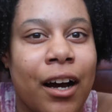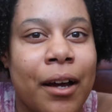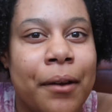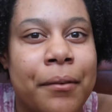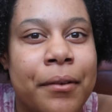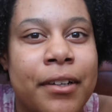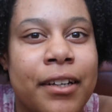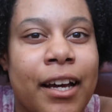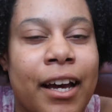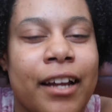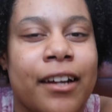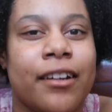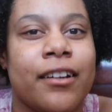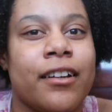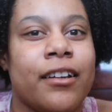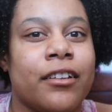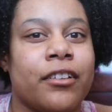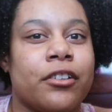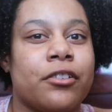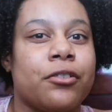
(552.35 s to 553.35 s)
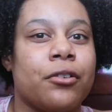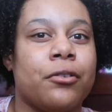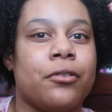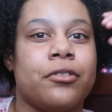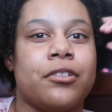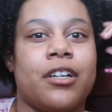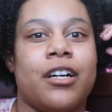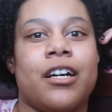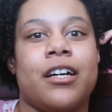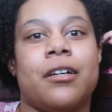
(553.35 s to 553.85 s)
I've been editing this
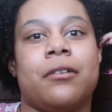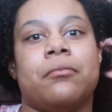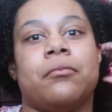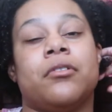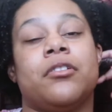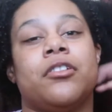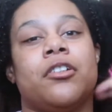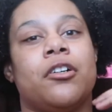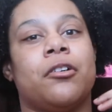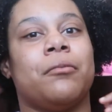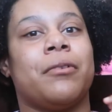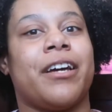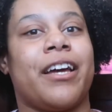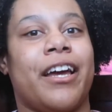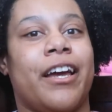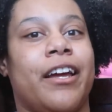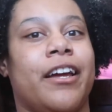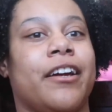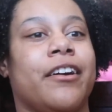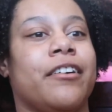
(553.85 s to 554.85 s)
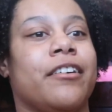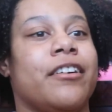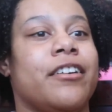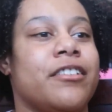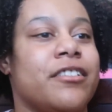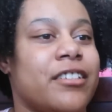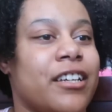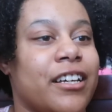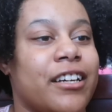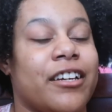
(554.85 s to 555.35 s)
whole time, so my hair
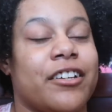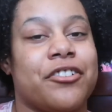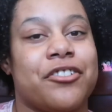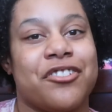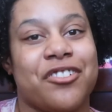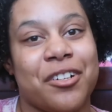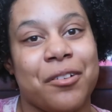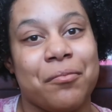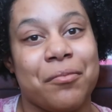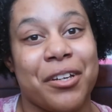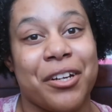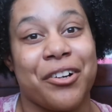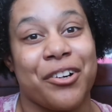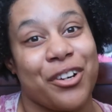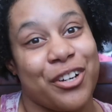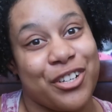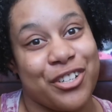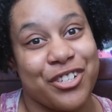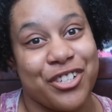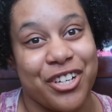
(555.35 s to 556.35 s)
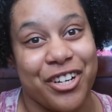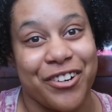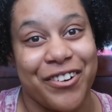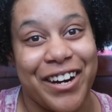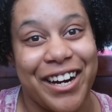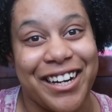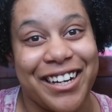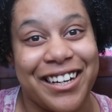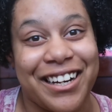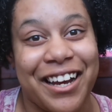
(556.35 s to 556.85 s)
is like extremely crunchy
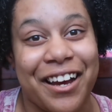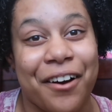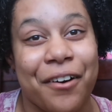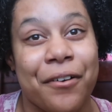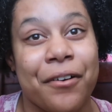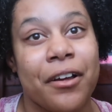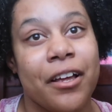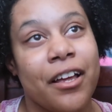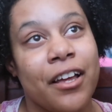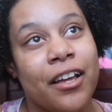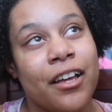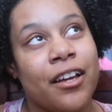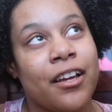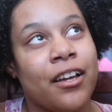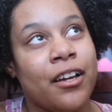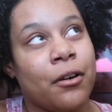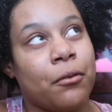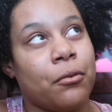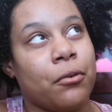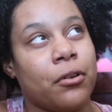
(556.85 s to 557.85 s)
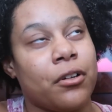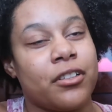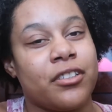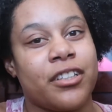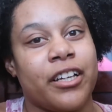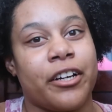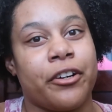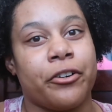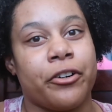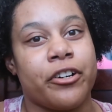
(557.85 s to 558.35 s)
right now. Well,
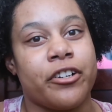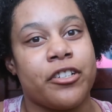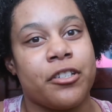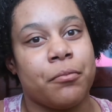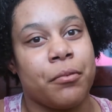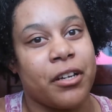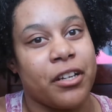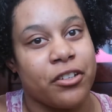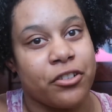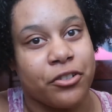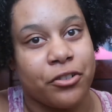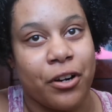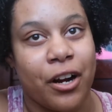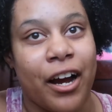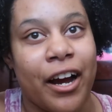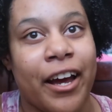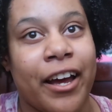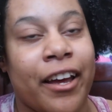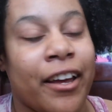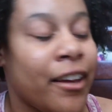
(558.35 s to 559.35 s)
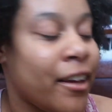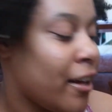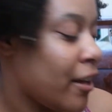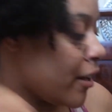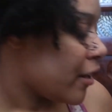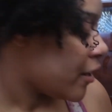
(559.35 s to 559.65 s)
it's like crispy and dry.